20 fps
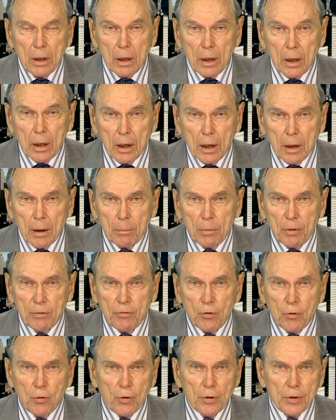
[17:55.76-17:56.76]
uh,
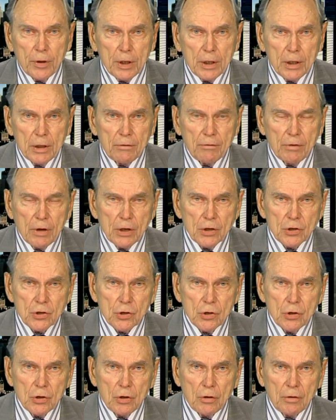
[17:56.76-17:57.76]
before the
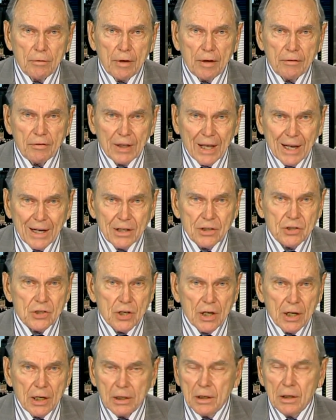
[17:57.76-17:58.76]
invasion of
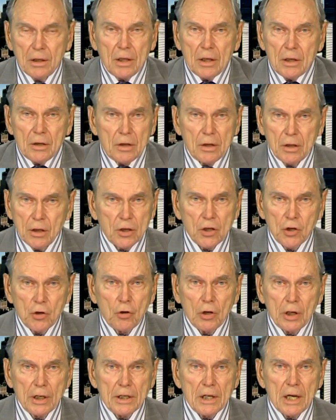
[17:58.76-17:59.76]
Afghanistan. And in the
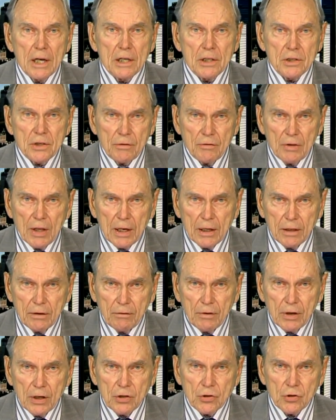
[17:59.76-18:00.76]
early days of that
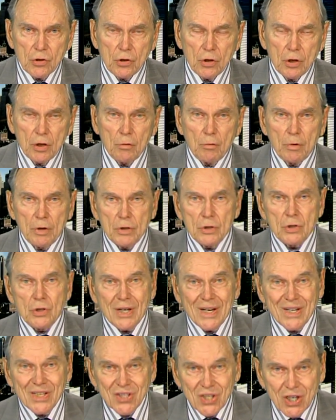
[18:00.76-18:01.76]
invasion, there was
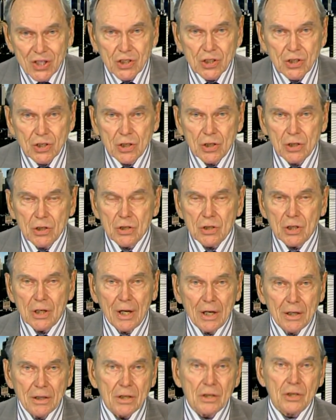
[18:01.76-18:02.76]
assistance and
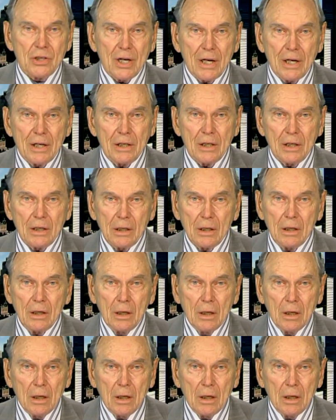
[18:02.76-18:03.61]
understanding